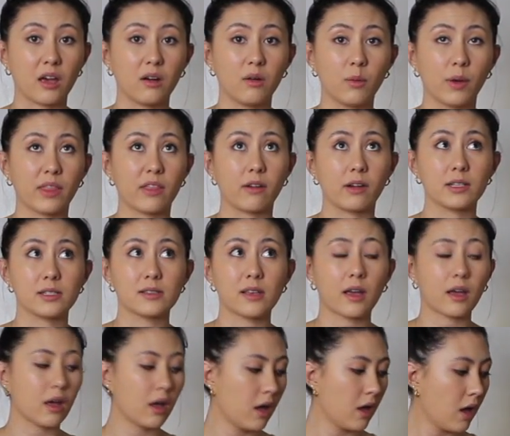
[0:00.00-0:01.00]
whether it's like
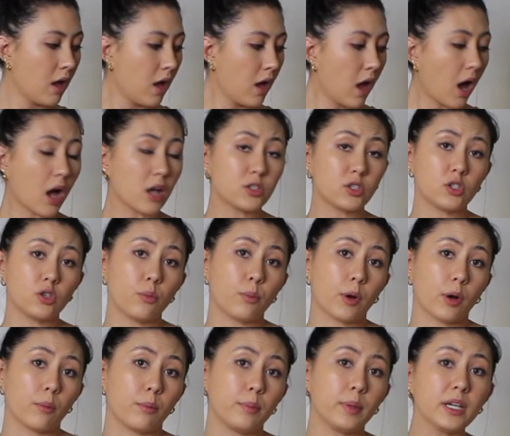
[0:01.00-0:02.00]
a
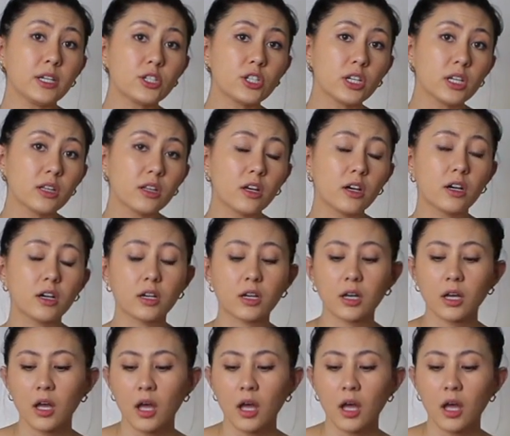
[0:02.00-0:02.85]
super beachy look,